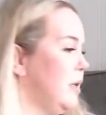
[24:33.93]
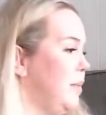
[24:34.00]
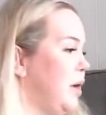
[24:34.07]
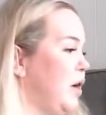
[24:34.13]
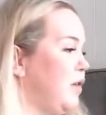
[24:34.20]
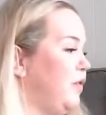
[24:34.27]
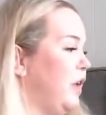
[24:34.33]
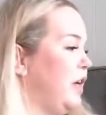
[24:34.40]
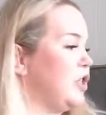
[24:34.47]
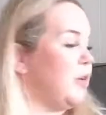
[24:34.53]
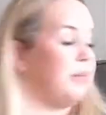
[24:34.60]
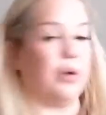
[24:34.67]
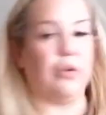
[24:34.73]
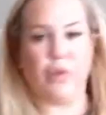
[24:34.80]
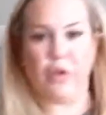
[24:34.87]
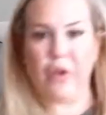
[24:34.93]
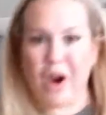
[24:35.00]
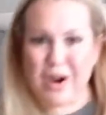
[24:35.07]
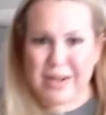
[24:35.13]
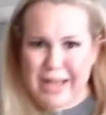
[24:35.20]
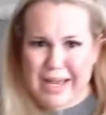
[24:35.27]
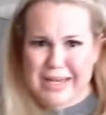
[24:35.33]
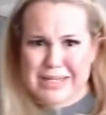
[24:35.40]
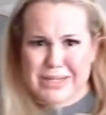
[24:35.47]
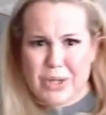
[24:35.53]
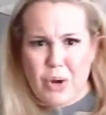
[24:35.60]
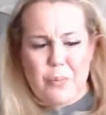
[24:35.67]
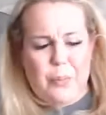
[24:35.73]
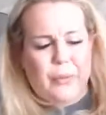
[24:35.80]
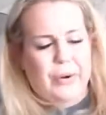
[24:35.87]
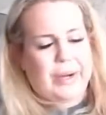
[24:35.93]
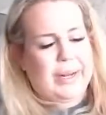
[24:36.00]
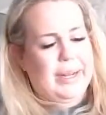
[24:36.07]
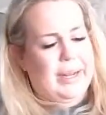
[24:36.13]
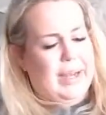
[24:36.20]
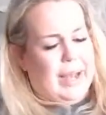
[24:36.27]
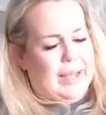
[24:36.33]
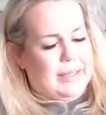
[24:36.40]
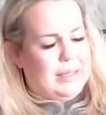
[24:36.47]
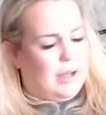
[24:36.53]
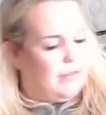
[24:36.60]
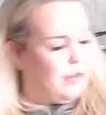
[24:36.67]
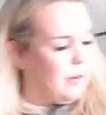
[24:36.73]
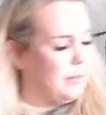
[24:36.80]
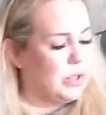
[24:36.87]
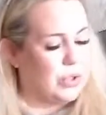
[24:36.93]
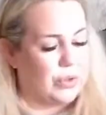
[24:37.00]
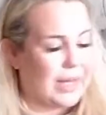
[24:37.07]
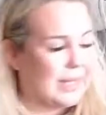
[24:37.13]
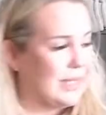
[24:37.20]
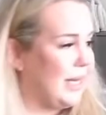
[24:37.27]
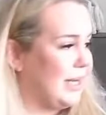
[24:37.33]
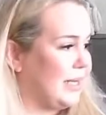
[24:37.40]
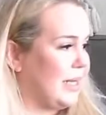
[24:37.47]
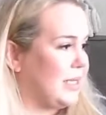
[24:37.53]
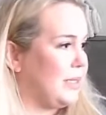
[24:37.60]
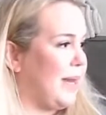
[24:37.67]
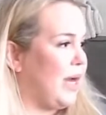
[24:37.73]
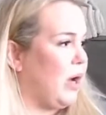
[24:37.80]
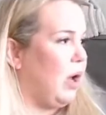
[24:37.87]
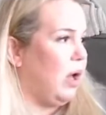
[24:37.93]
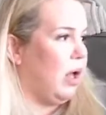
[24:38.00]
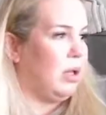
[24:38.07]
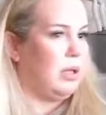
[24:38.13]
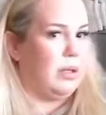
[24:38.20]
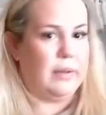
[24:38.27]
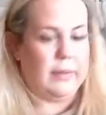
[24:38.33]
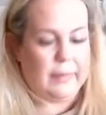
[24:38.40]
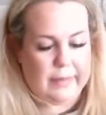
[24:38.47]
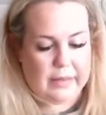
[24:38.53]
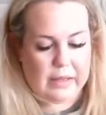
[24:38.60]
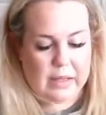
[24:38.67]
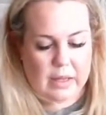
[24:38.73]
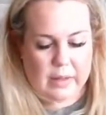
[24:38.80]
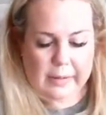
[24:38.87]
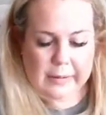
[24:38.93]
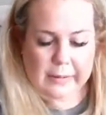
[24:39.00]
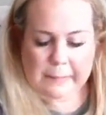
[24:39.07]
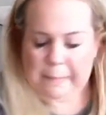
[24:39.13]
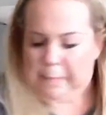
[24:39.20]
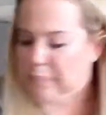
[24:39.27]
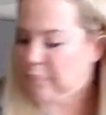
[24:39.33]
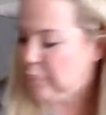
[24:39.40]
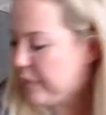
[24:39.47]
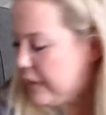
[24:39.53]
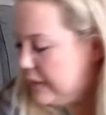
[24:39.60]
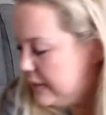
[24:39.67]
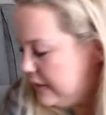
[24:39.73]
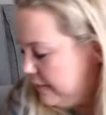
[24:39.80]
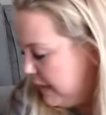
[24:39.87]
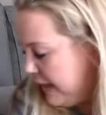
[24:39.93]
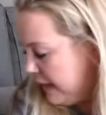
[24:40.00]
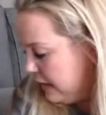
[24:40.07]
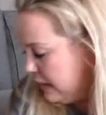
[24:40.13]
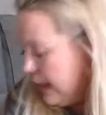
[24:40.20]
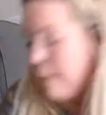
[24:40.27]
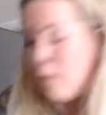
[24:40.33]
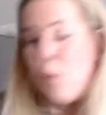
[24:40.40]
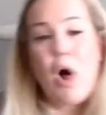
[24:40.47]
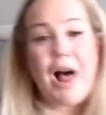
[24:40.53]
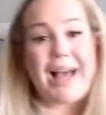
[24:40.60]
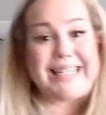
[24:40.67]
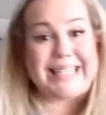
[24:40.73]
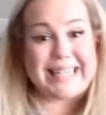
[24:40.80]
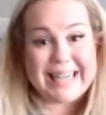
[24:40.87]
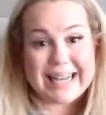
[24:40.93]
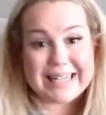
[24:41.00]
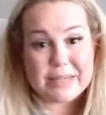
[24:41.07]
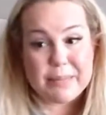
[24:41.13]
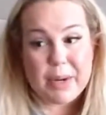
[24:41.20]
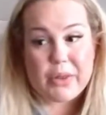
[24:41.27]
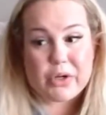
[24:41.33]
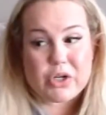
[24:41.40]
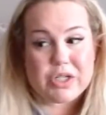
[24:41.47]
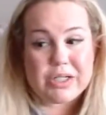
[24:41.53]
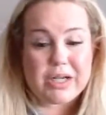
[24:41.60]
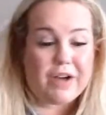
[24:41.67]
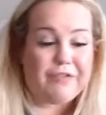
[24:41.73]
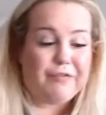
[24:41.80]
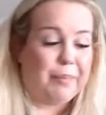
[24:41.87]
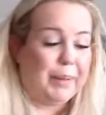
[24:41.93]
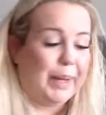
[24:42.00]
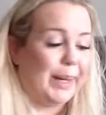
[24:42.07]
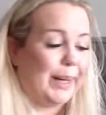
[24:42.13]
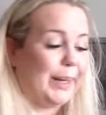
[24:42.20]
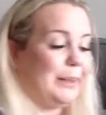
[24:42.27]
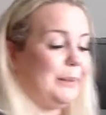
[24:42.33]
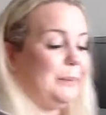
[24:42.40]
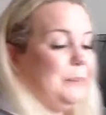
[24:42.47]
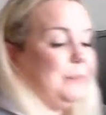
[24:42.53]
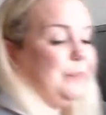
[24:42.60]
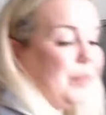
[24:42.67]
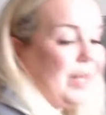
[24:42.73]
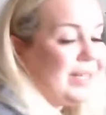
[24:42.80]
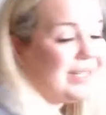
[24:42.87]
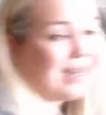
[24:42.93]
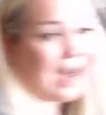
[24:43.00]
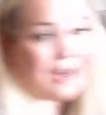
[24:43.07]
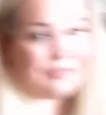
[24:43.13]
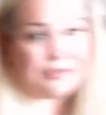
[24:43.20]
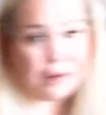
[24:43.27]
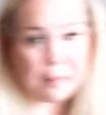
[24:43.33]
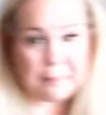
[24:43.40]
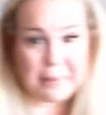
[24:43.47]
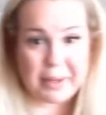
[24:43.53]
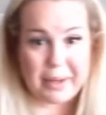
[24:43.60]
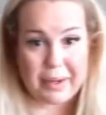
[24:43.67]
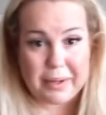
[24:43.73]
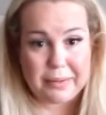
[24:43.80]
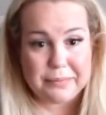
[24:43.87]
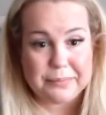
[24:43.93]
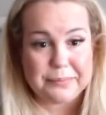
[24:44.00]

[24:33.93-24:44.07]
The butterflies are beautiful. Aren't they so pretty? I love them. So that's it. That's my haul. It seemed like a lot. Well, I did get some other stuff, but it's not from me.